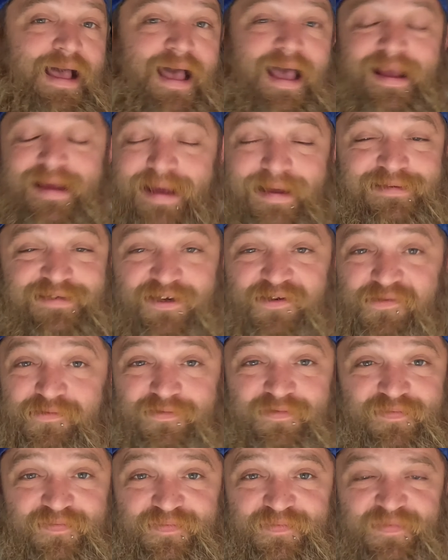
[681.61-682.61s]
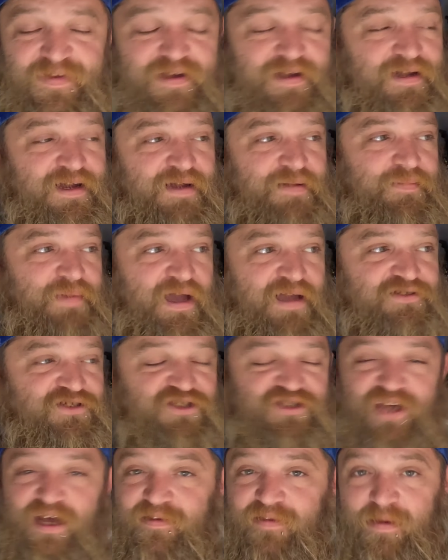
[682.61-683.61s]
I, I don't. Um, I
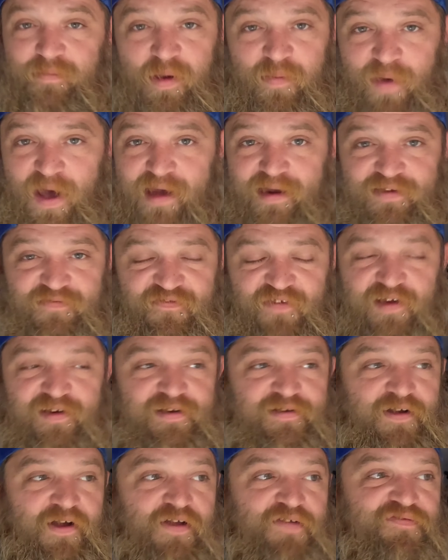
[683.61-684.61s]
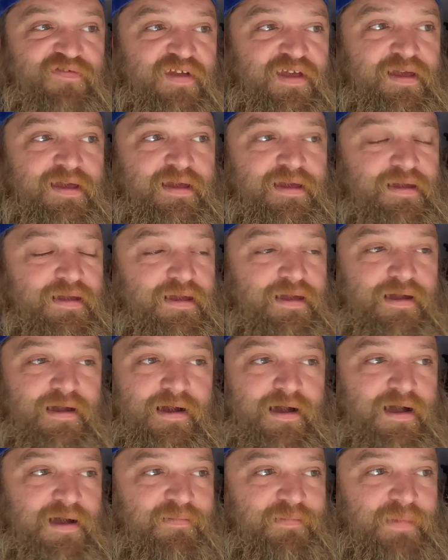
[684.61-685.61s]
just kind of let my body fight it off.
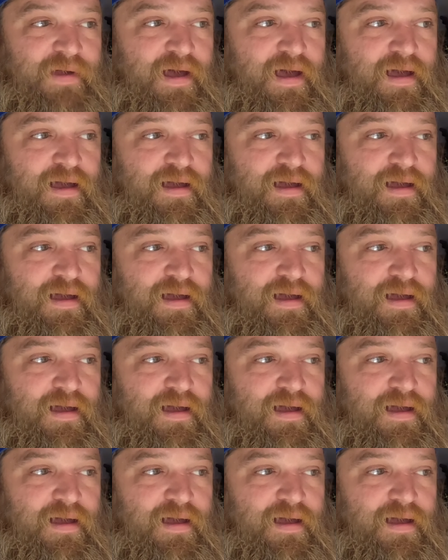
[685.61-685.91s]
Um,